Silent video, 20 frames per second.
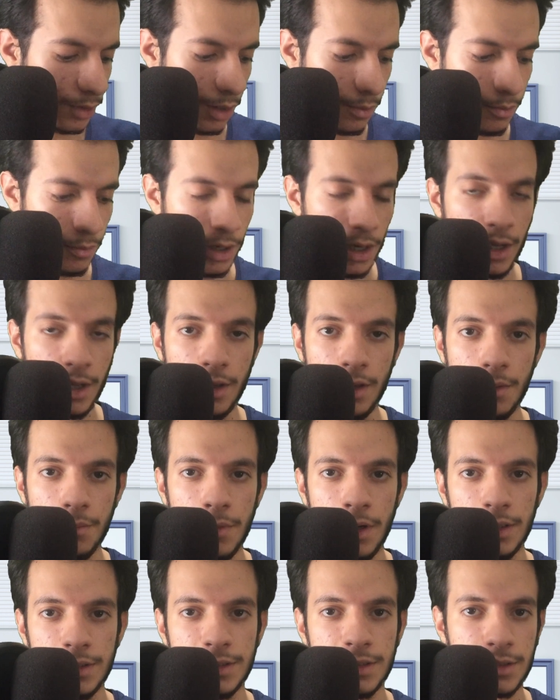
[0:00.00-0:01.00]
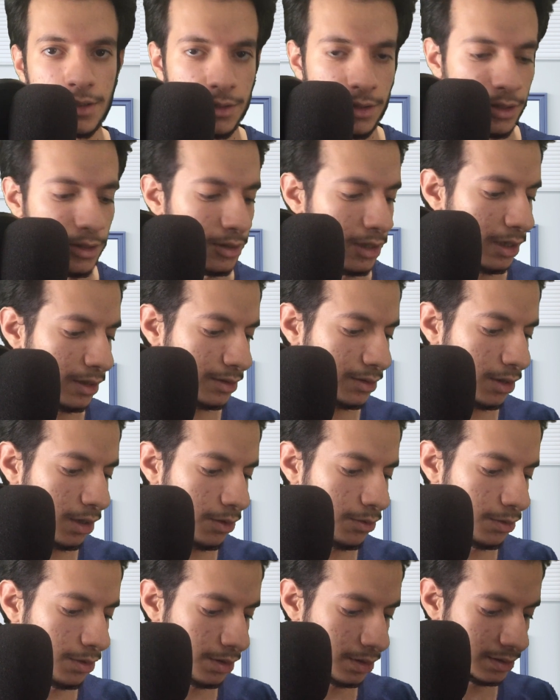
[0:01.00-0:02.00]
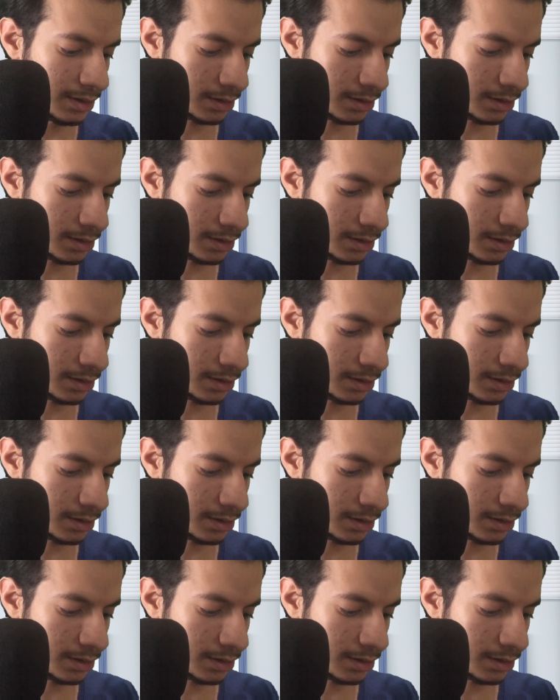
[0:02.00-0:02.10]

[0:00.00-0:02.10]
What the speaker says: my screen right now on the